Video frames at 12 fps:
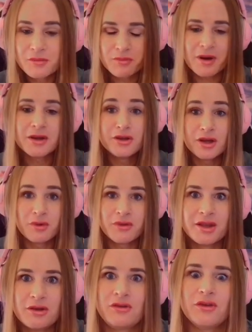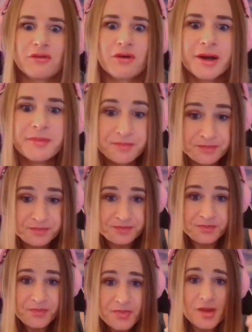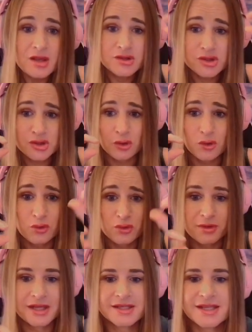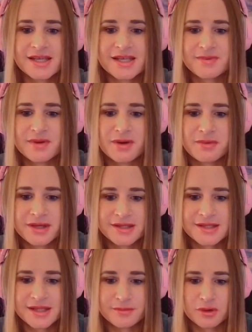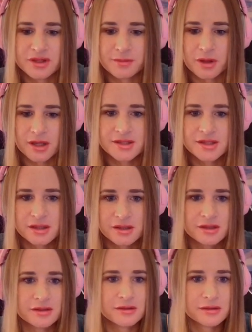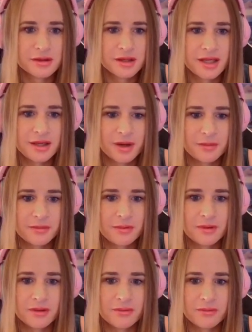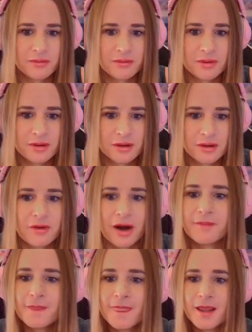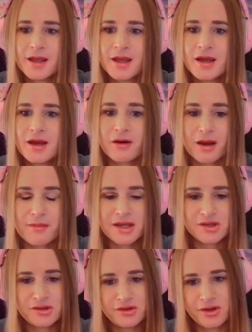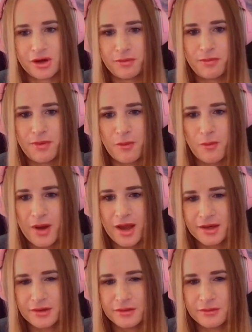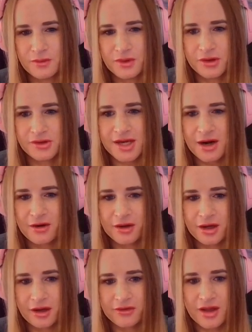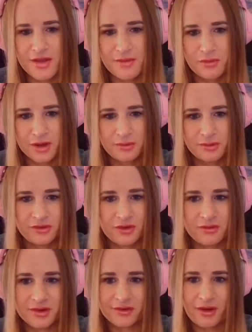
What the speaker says: you know what they could do, right? So it's got all the, let's get a spin where we can see the multipliers, so you can keep up with, right. Imagine you got a win with those tarot cards, and then what it would do is